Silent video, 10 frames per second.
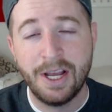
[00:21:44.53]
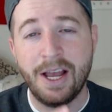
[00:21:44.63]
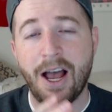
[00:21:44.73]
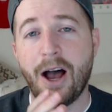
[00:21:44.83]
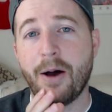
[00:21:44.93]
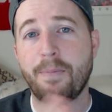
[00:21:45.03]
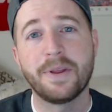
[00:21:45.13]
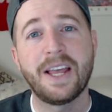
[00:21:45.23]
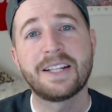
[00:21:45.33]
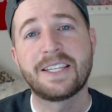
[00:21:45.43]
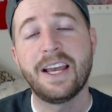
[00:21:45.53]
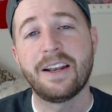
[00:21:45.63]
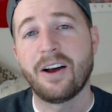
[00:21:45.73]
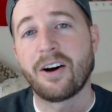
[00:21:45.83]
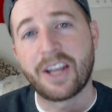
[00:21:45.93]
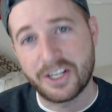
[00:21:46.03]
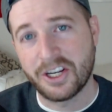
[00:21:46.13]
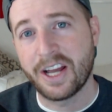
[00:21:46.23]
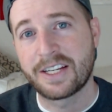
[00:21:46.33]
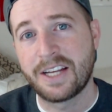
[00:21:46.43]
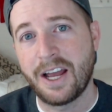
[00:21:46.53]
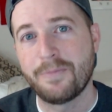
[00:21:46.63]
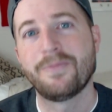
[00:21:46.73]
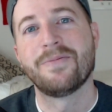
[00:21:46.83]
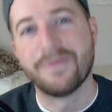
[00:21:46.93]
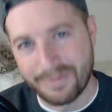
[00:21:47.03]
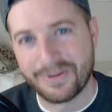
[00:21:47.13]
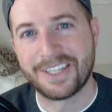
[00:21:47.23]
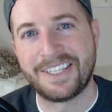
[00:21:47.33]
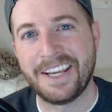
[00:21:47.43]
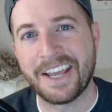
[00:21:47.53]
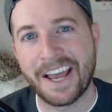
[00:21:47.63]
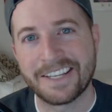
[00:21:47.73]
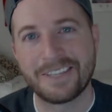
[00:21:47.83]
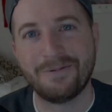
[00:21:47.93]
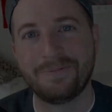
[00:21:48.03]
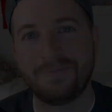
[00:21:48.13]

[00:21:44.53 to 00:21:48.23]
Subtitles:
But that's it. I'll catch you next time. See you guys.